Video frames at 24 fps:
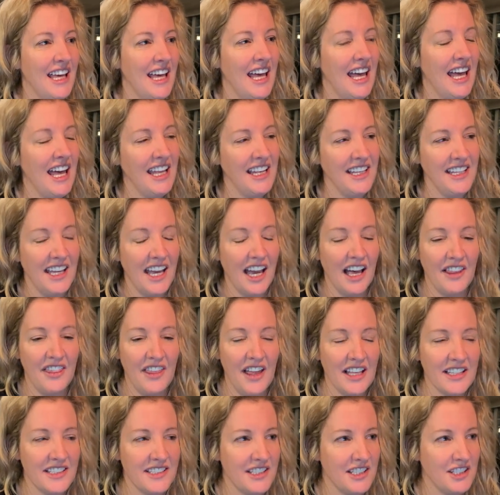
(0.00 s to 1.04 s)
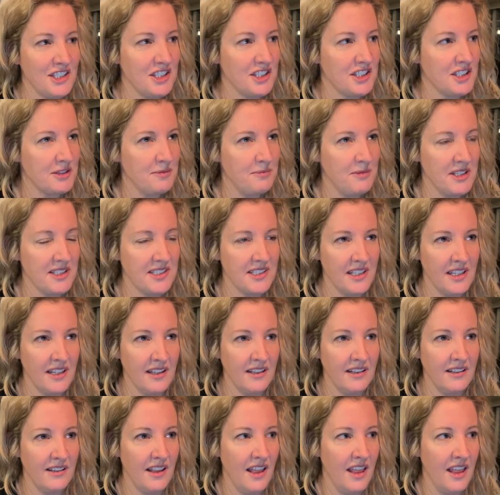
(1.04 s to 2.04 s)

And yeah, that's the dismissing,